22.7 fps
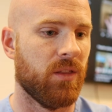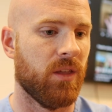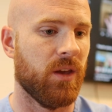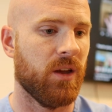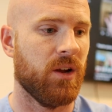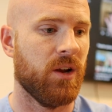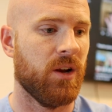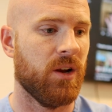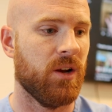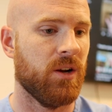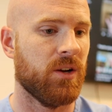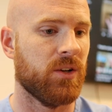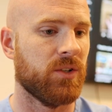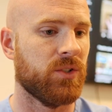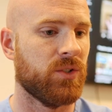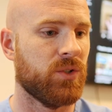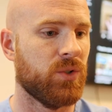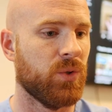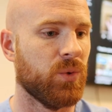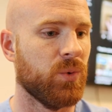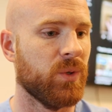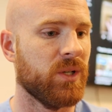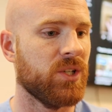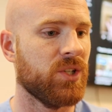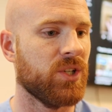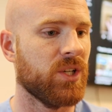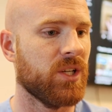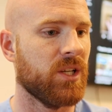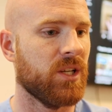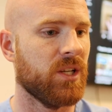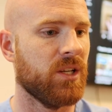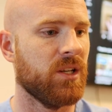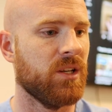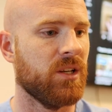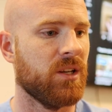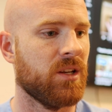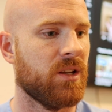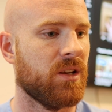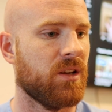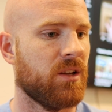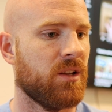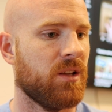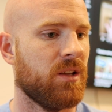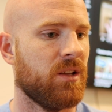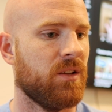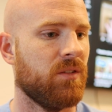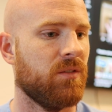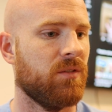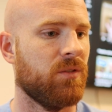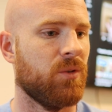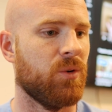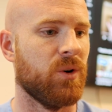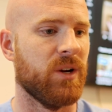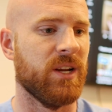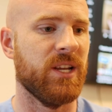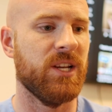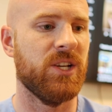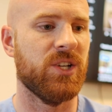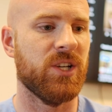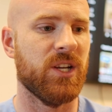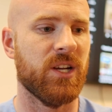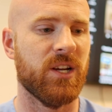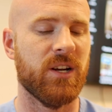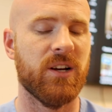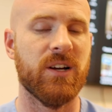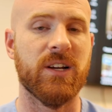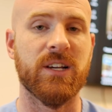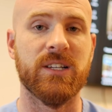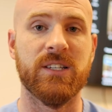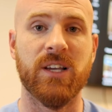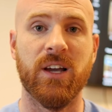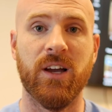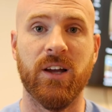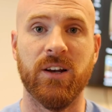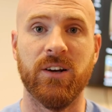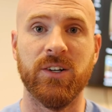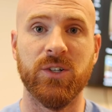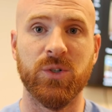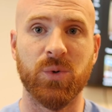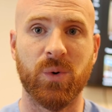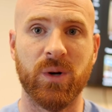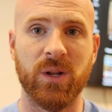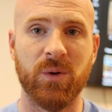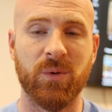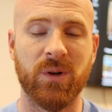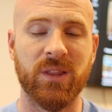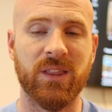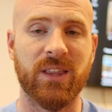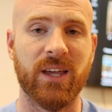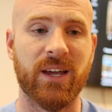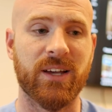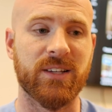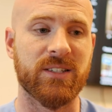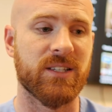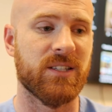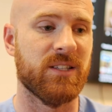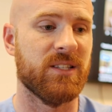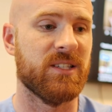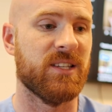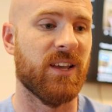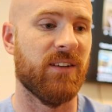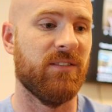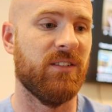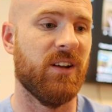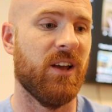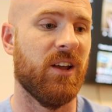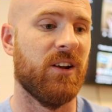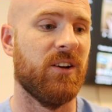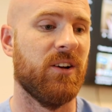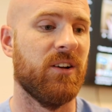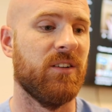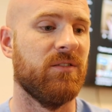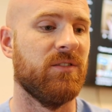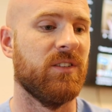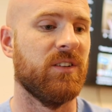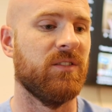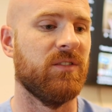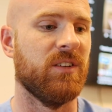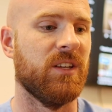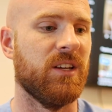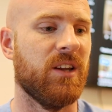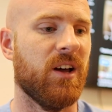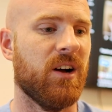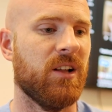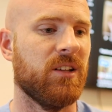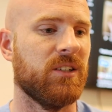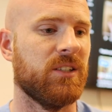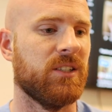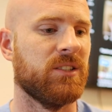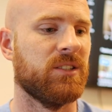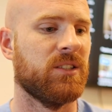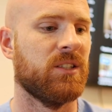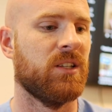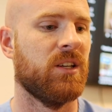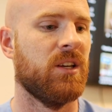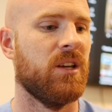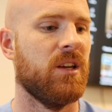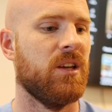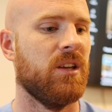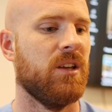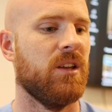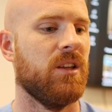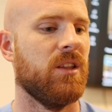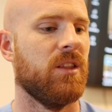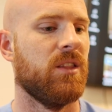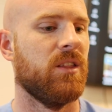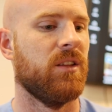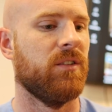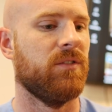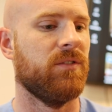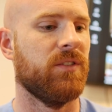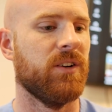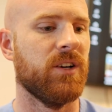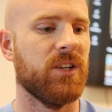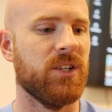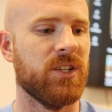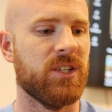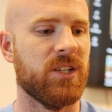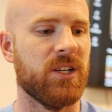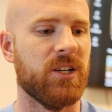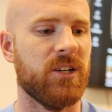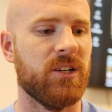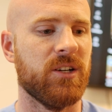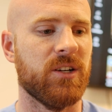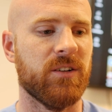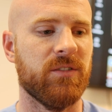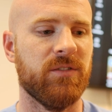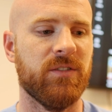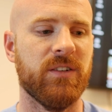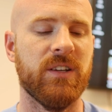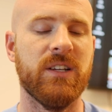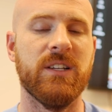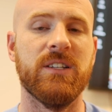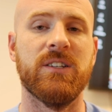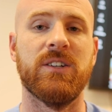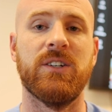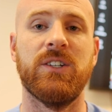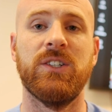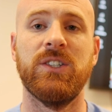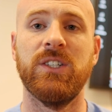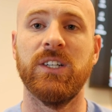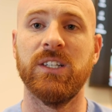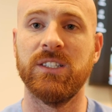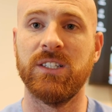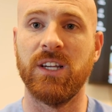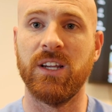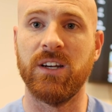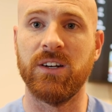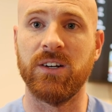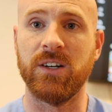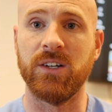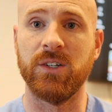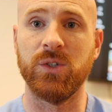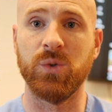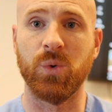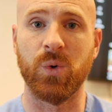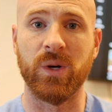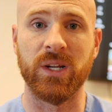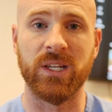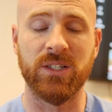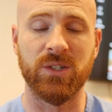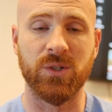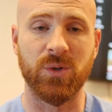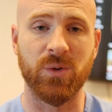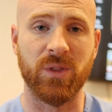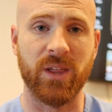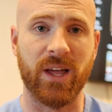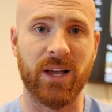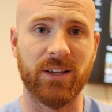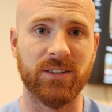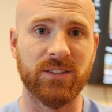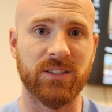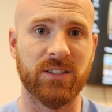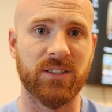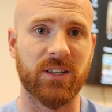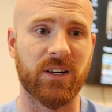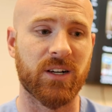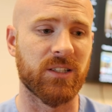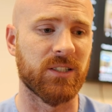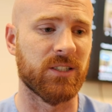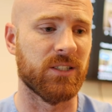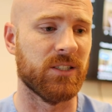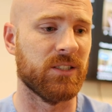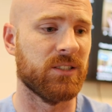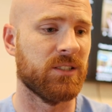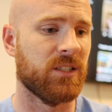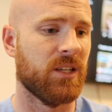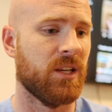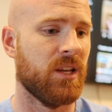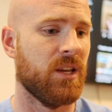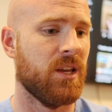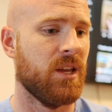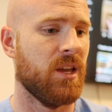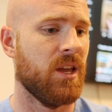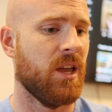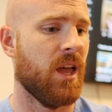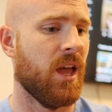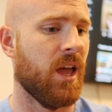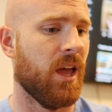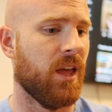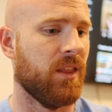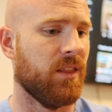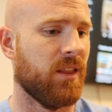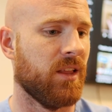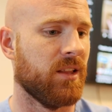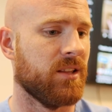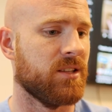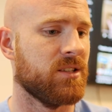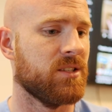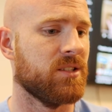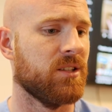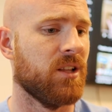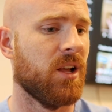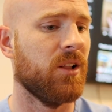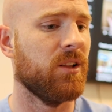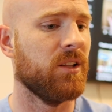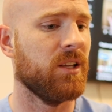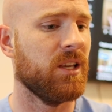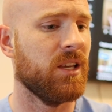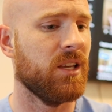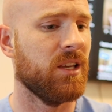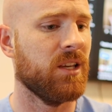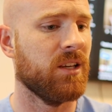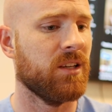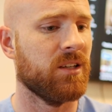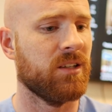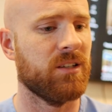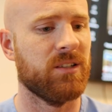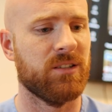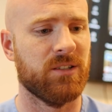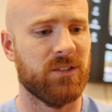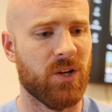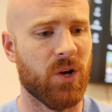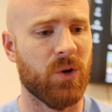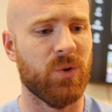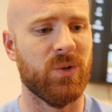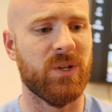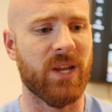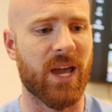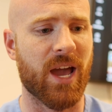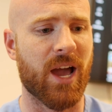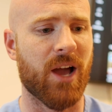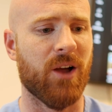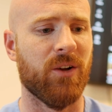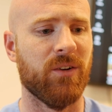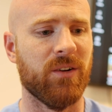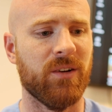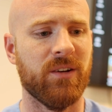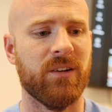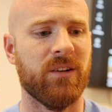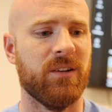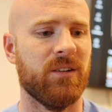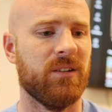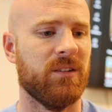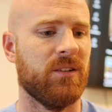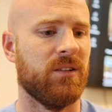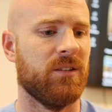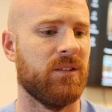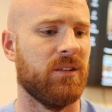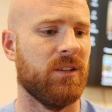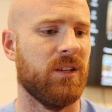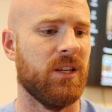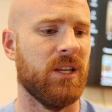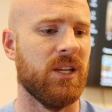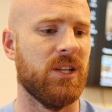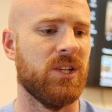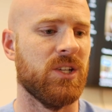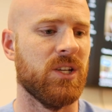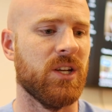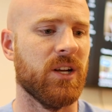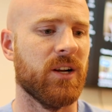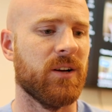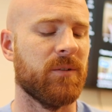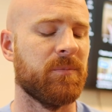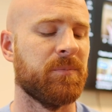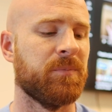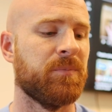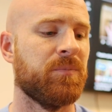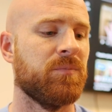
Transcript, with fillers: Their tuition for each year is $121,750. The first year, your fees are just under $22,000 and then slowly go down each year.